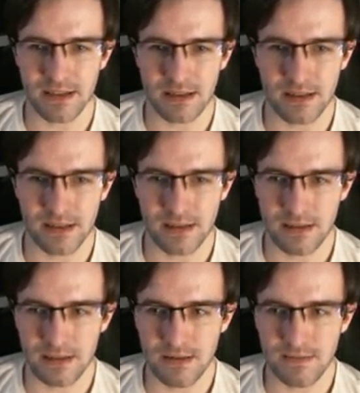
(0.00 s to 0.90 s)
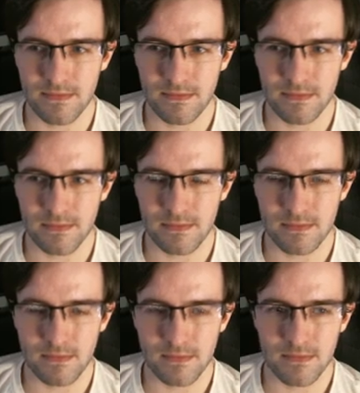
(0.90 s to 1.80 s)

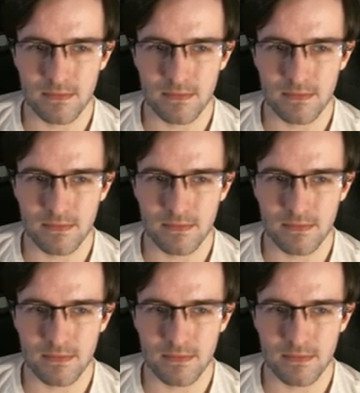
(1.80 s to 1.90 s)
[no speech]